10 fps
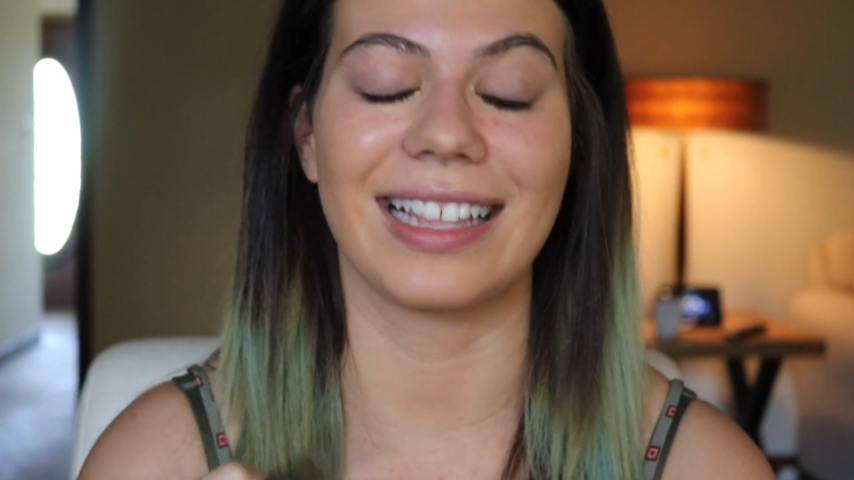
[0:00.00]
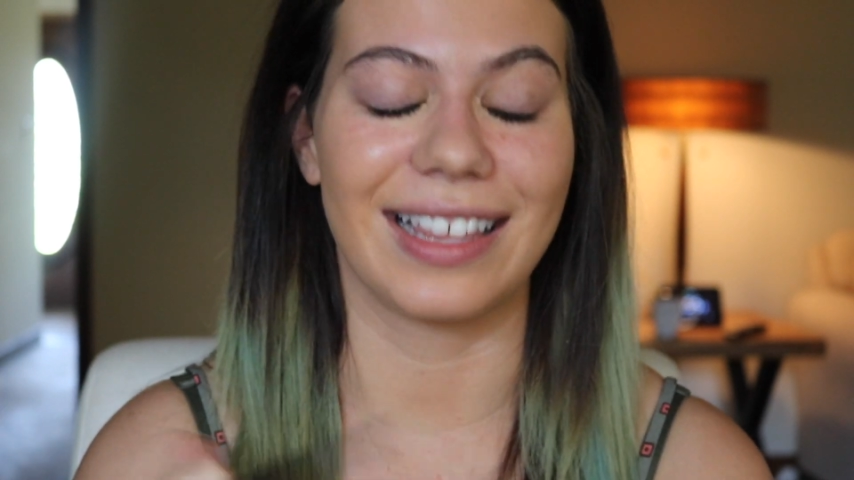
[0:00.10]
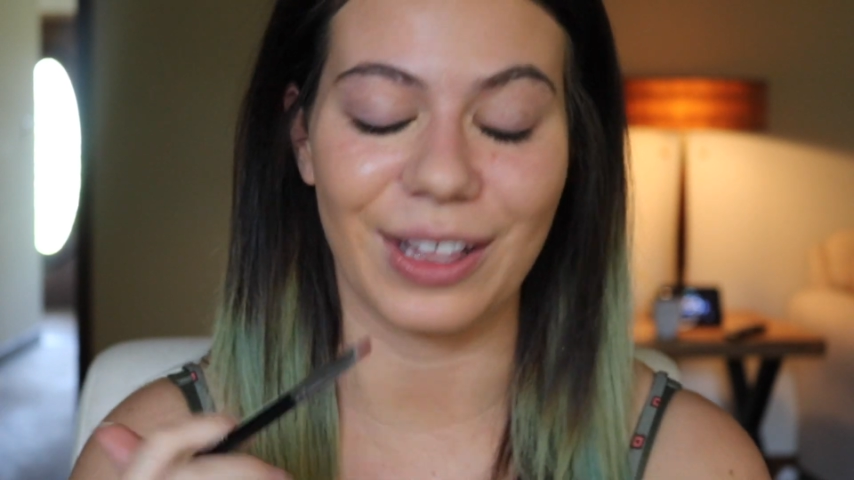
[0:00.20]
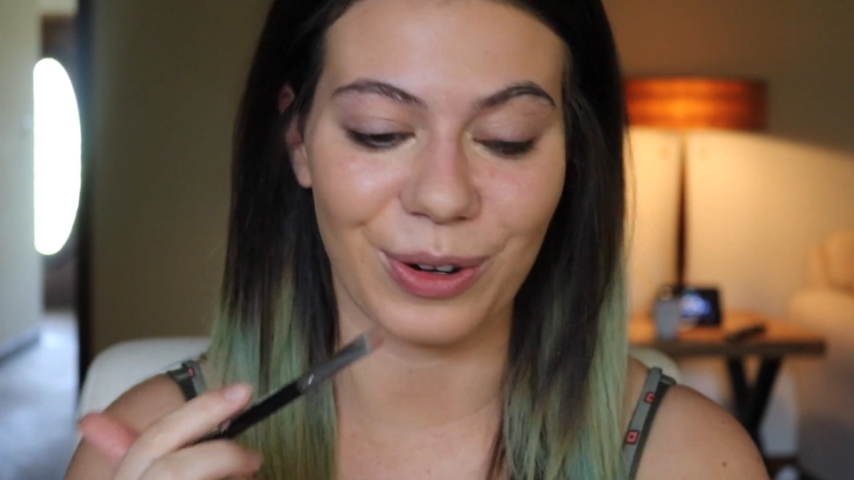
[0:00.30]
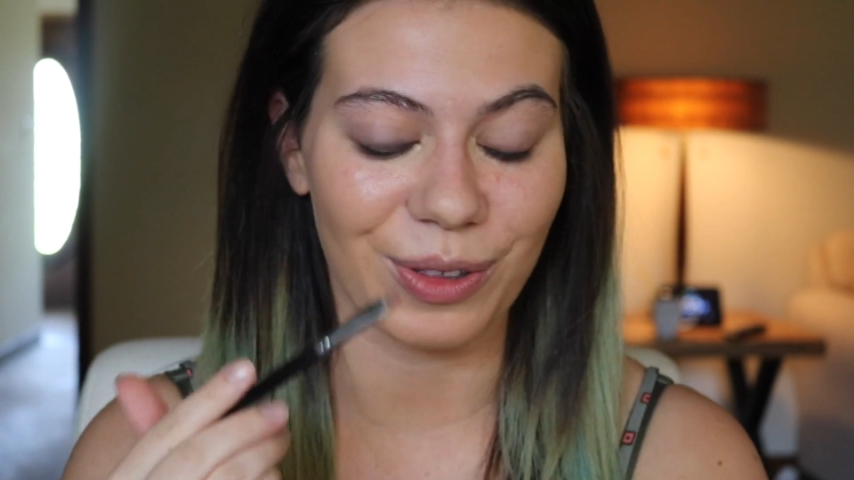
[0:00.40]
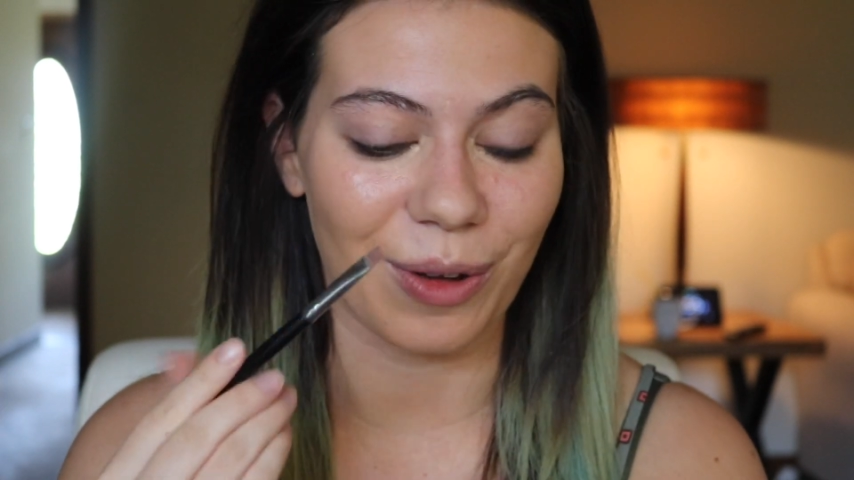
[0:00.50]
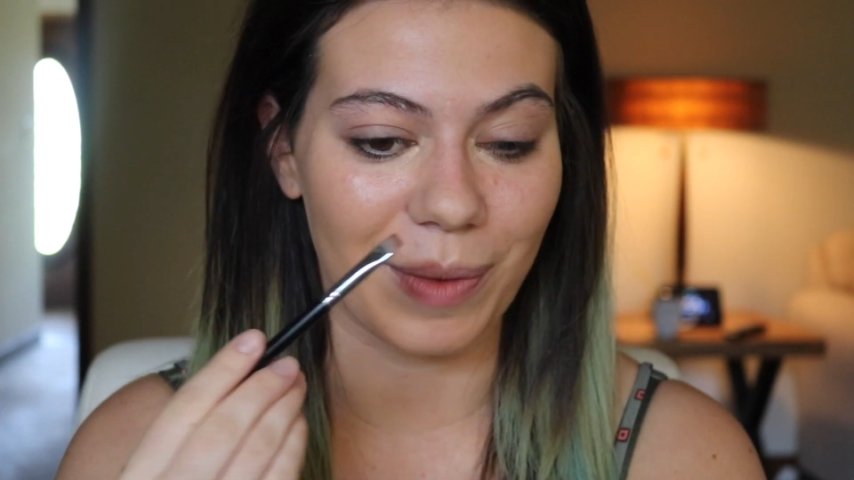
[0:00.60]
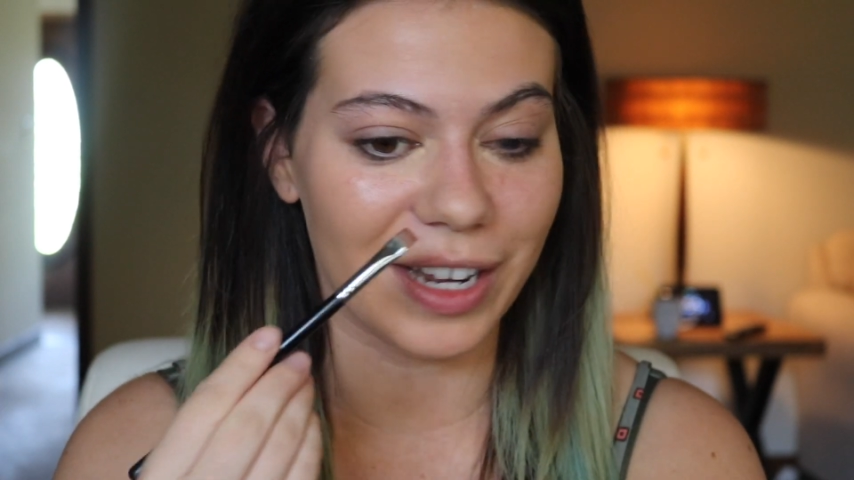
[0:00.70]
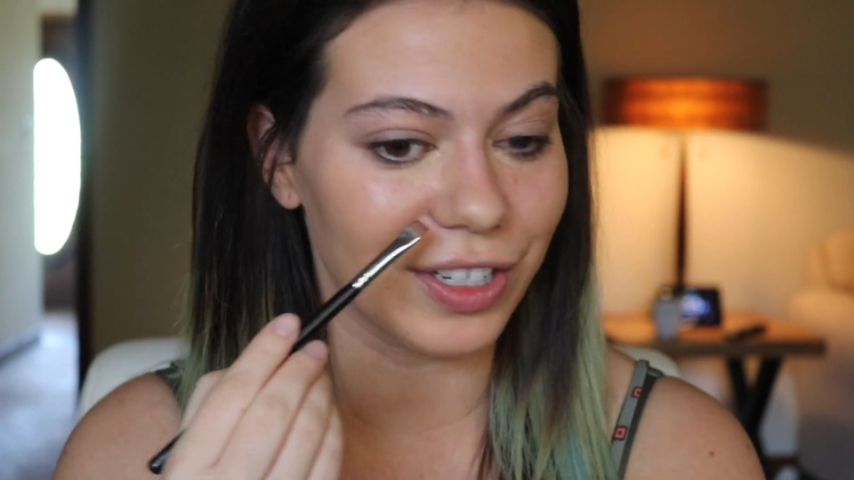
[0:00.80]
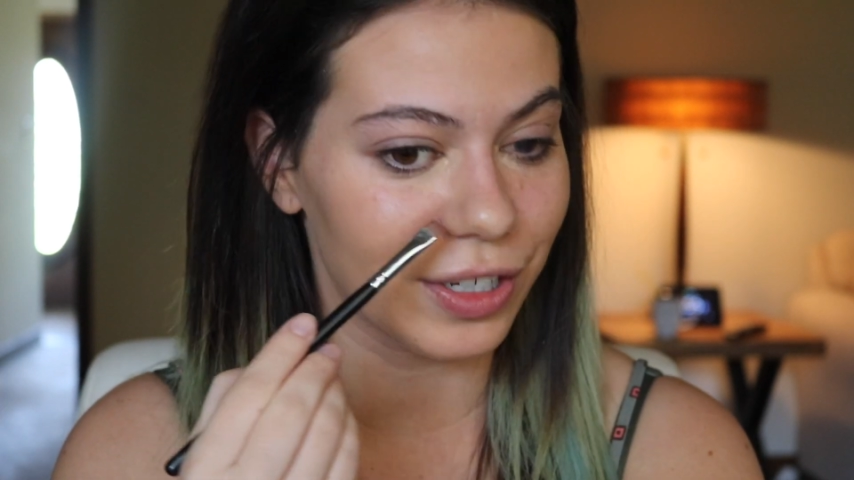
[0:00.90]
concealer so
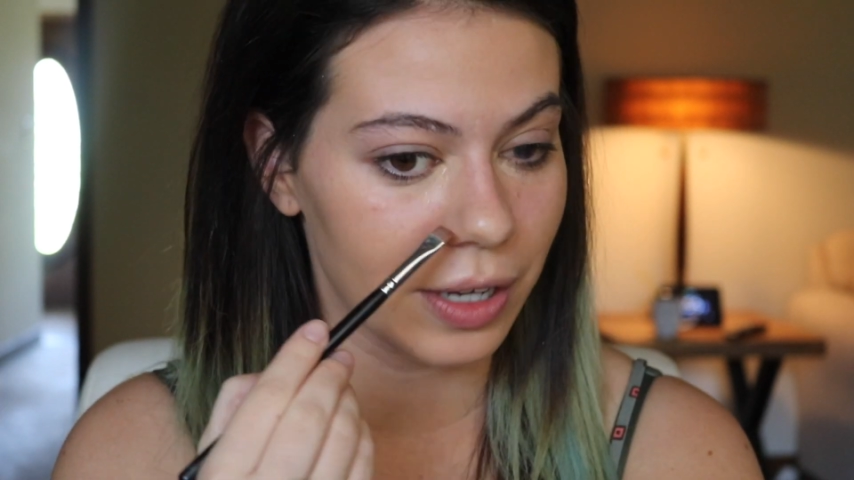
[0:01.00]
much.